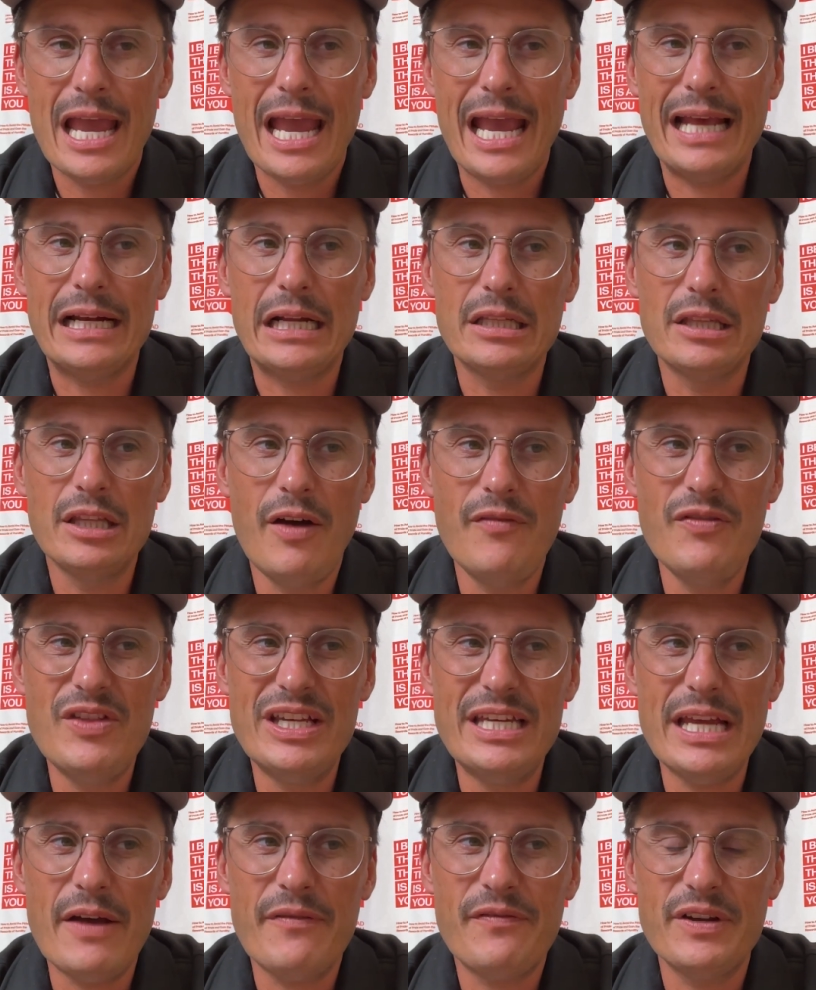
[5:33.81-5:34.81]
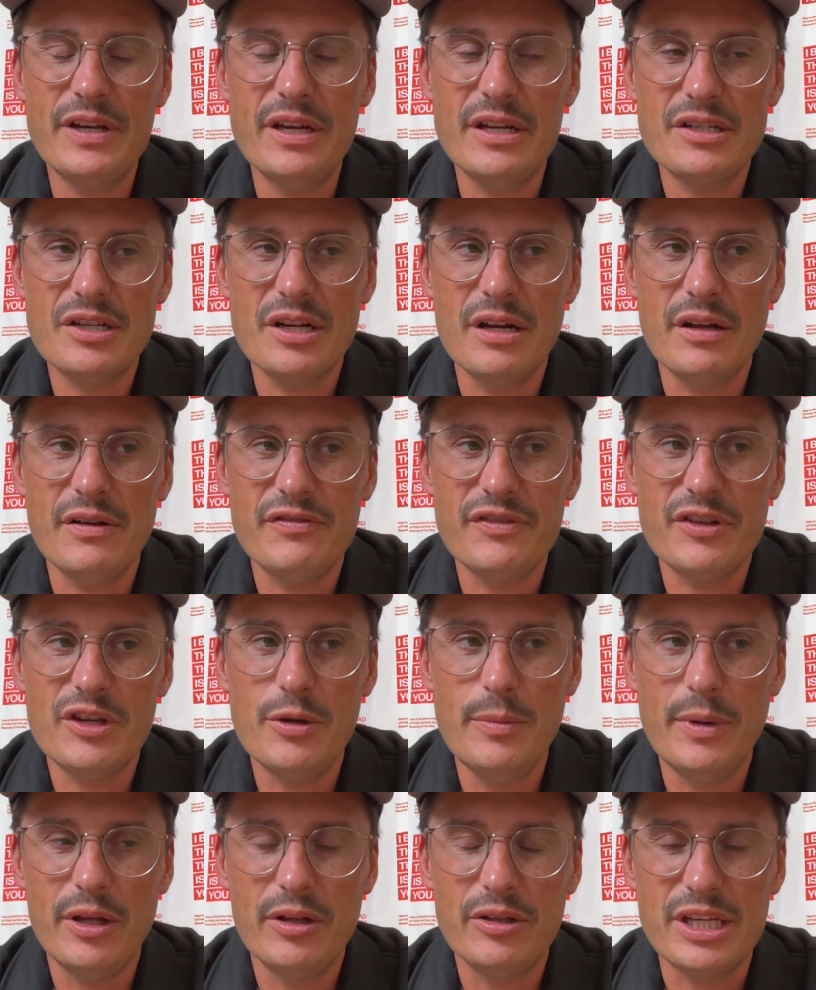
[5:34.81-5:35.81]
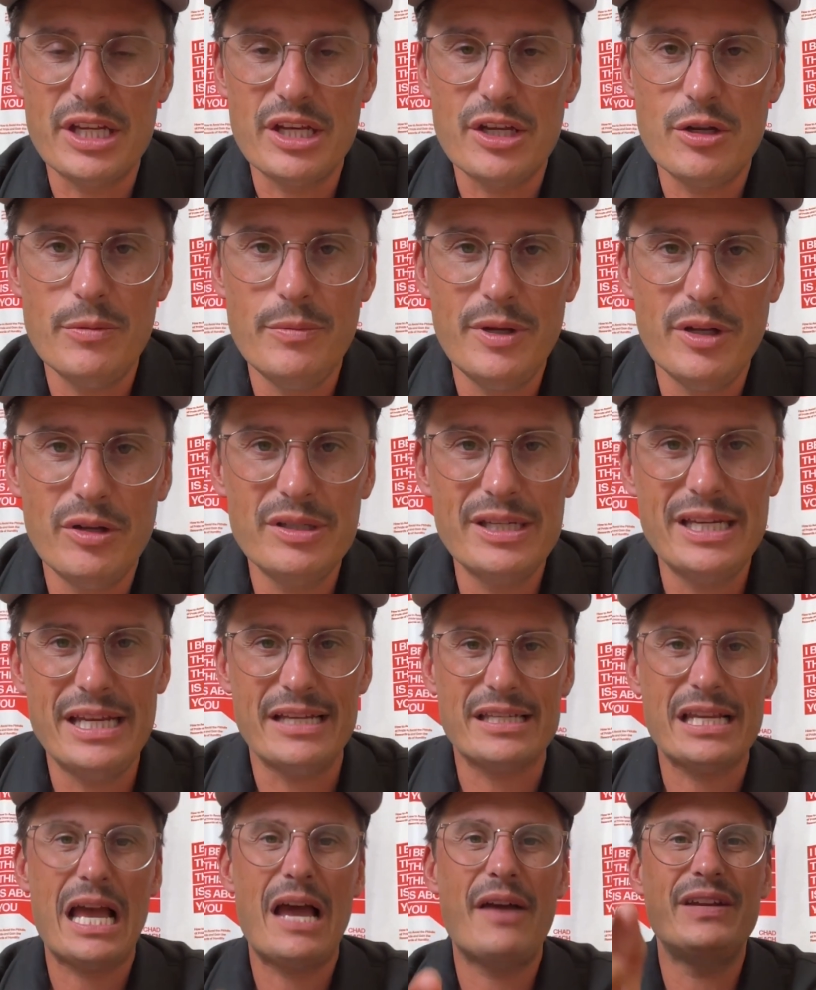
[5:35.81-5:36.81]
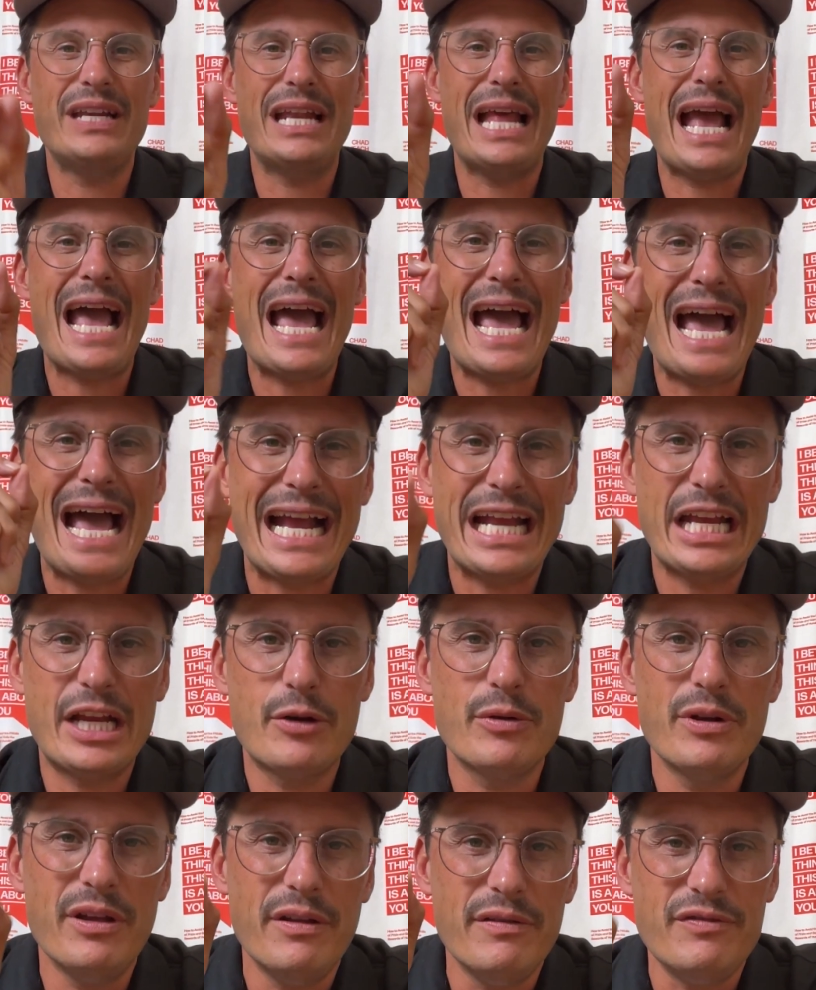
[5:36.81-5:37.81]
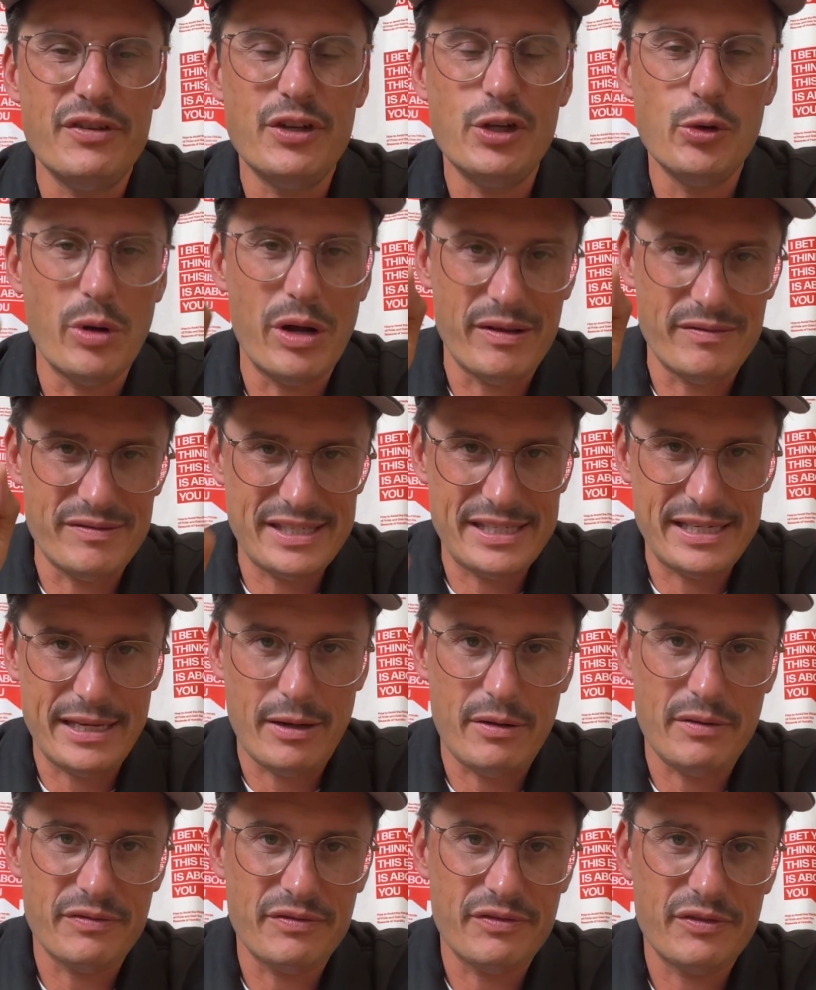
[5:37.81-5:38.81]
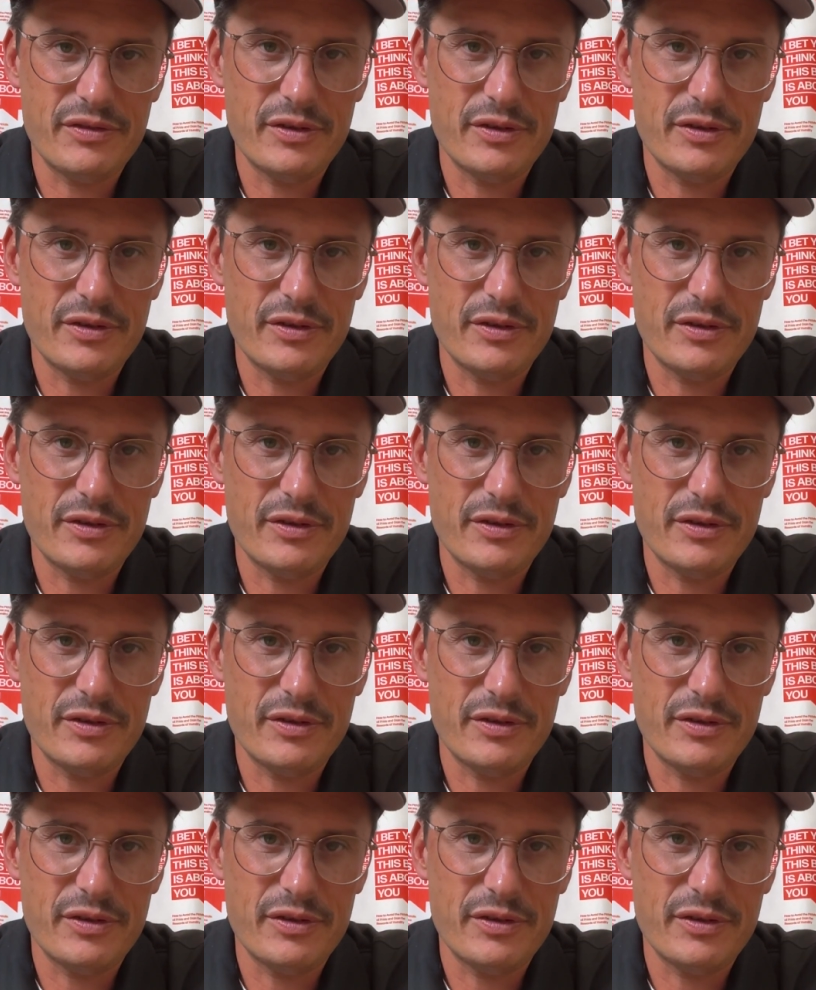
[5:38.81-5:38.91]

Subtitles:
And I love the definition of humility. Humility is having an accurate view of self.